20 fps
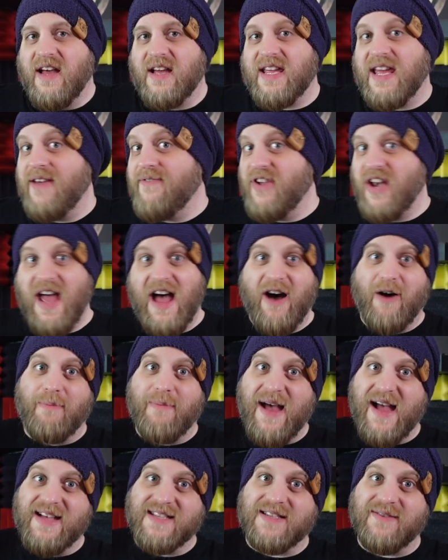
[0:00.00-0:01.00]
Given how
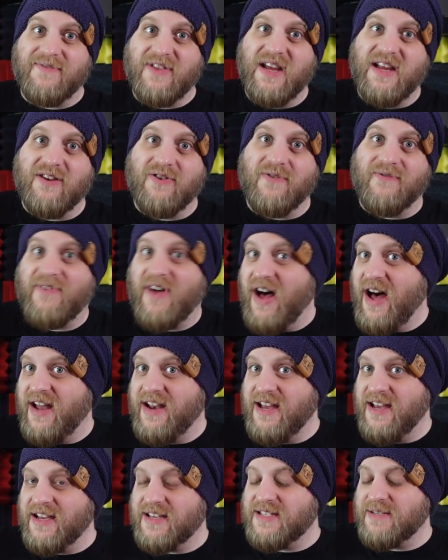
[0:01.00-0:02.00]
massively
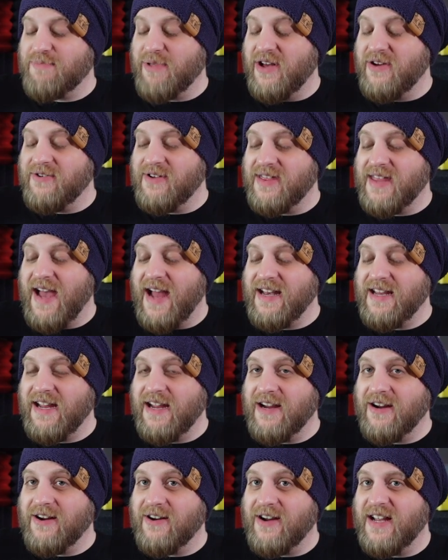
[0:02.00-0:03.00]
Nirvana exploded that year,